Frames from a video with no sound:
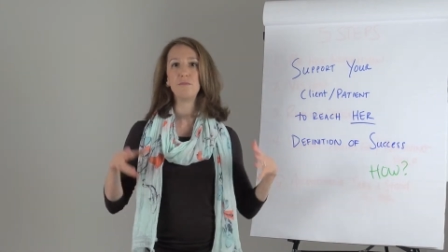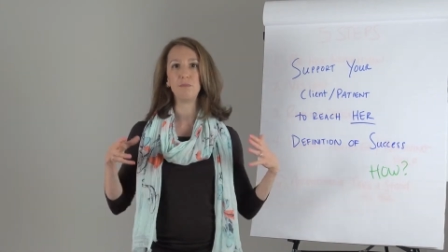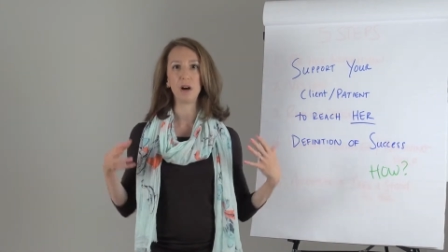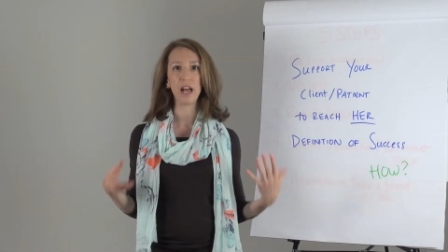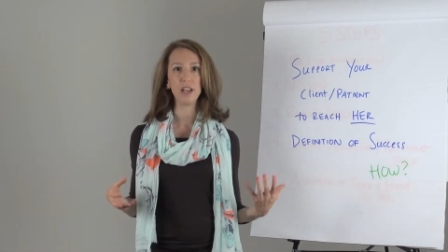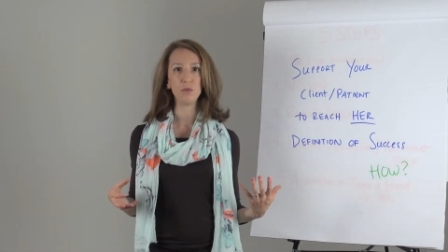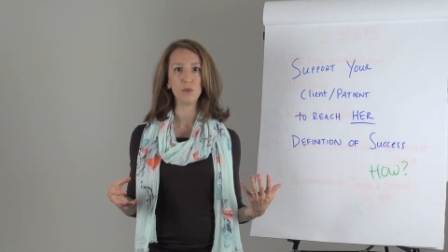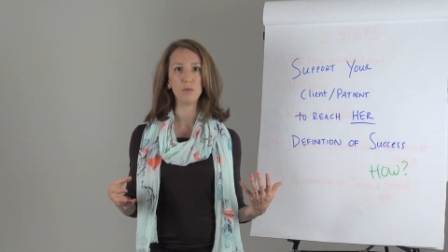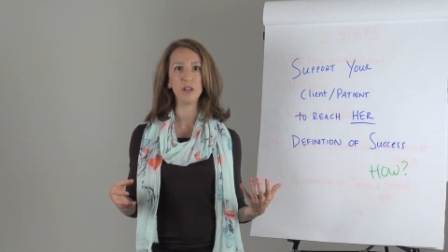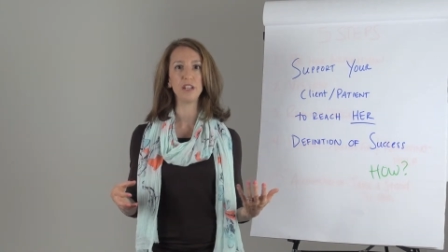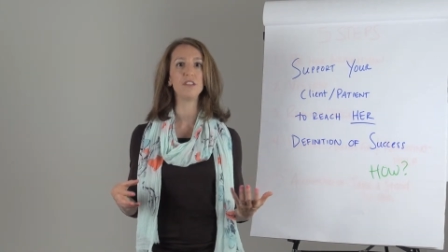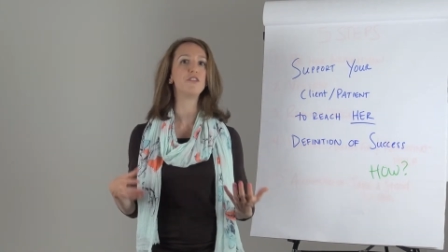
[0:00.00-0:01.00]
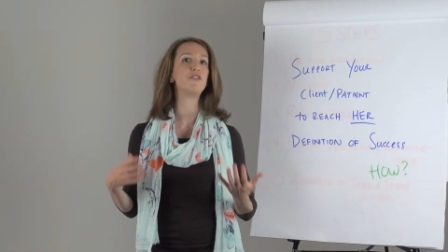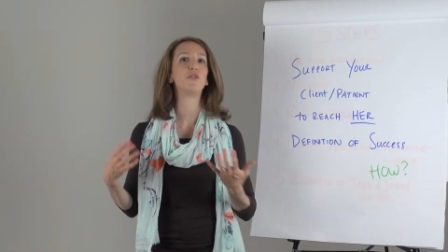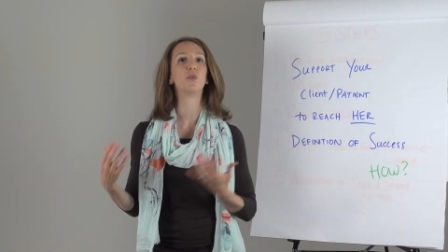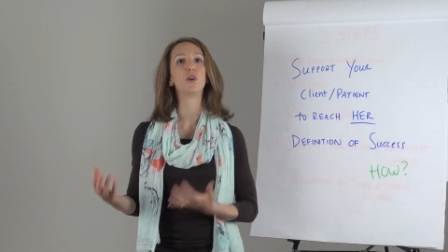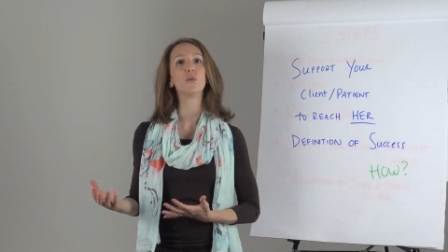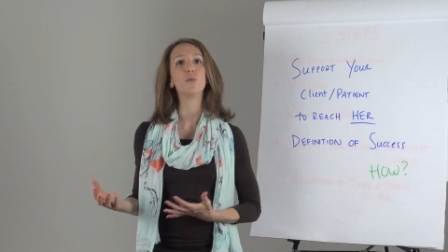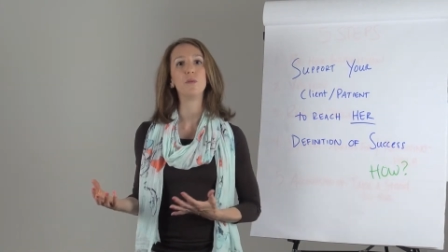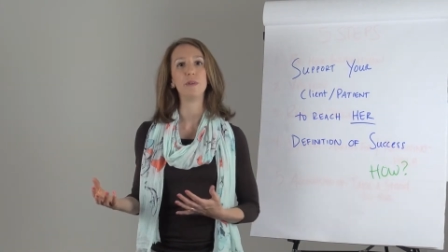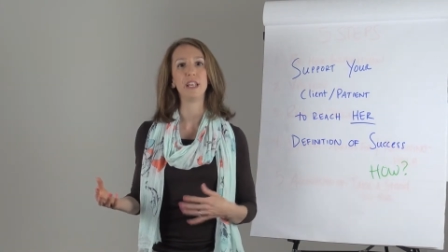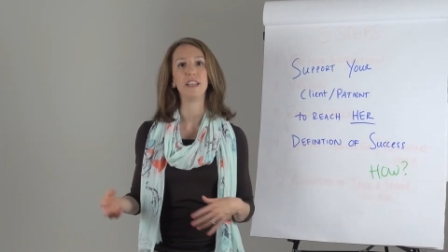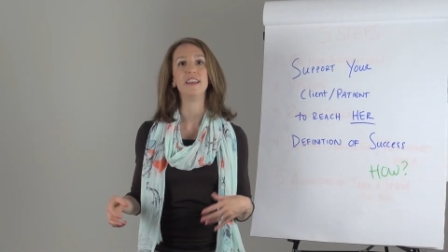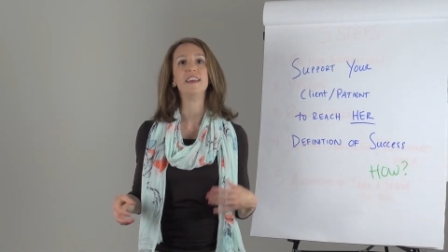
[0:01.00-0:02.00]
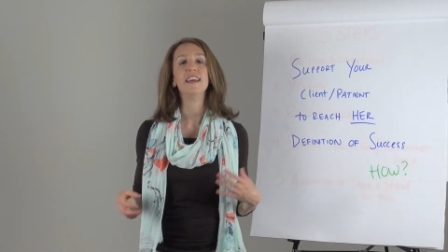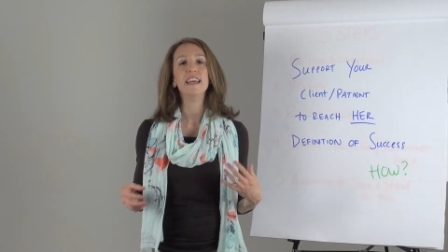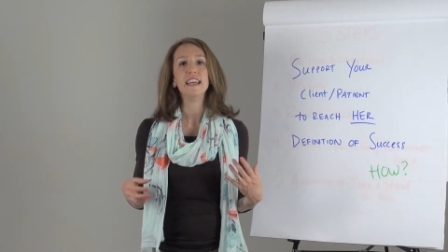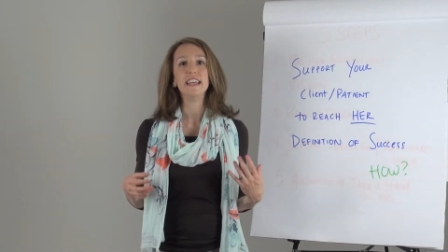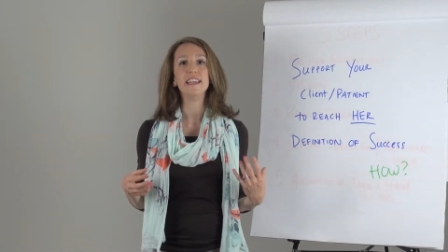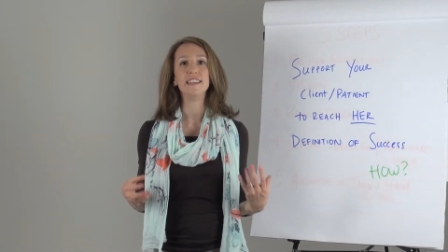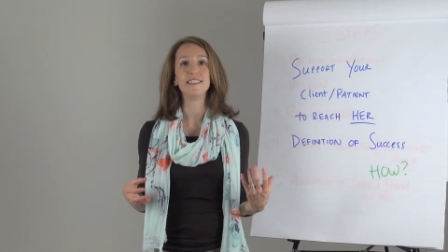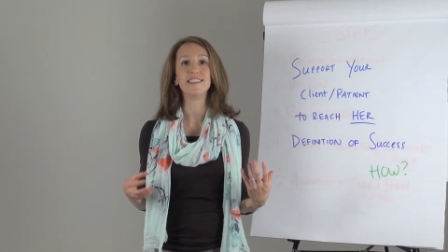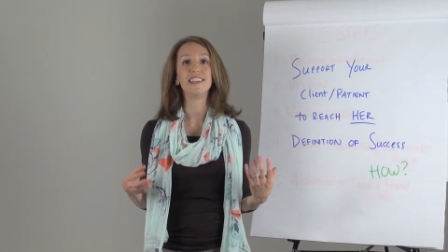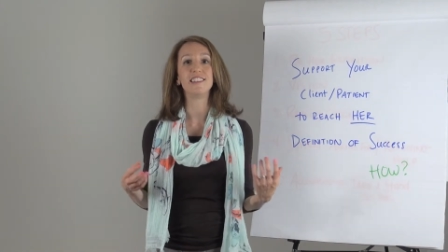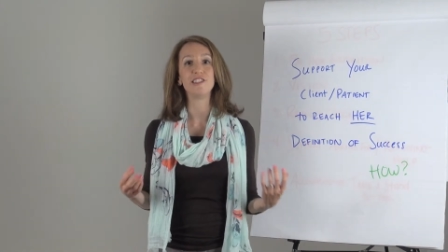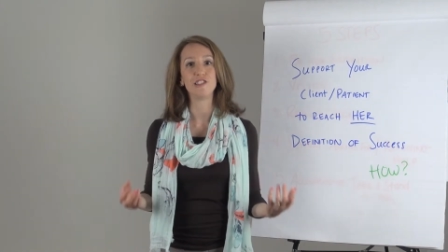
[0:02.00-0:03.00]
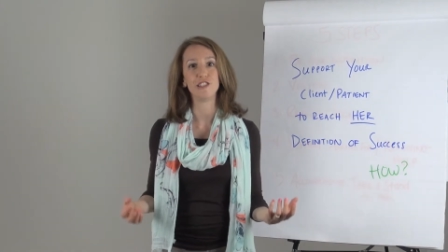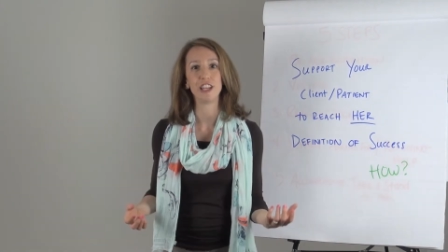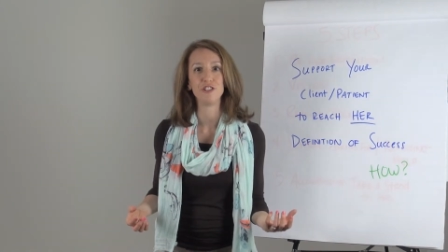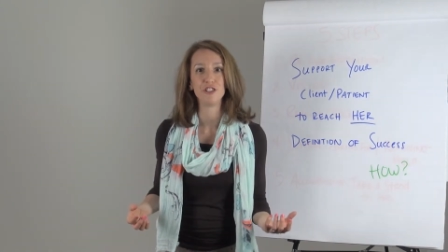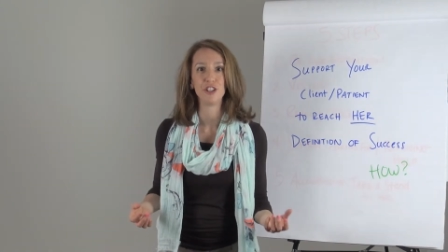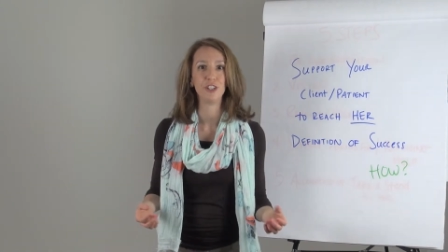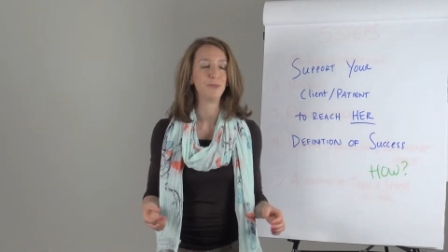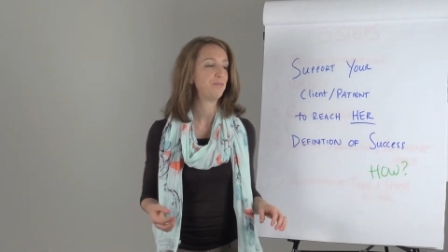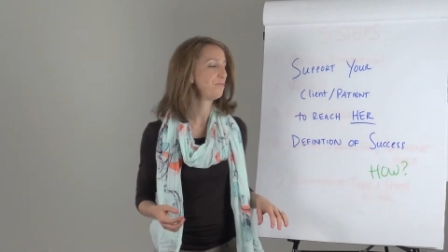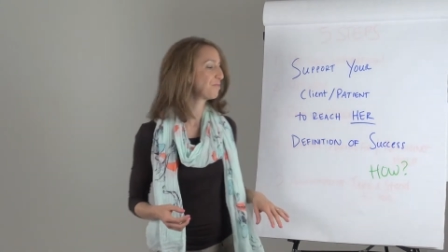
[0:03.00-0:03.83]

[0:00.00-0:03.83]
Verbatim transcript: by a woman for a woman is essential.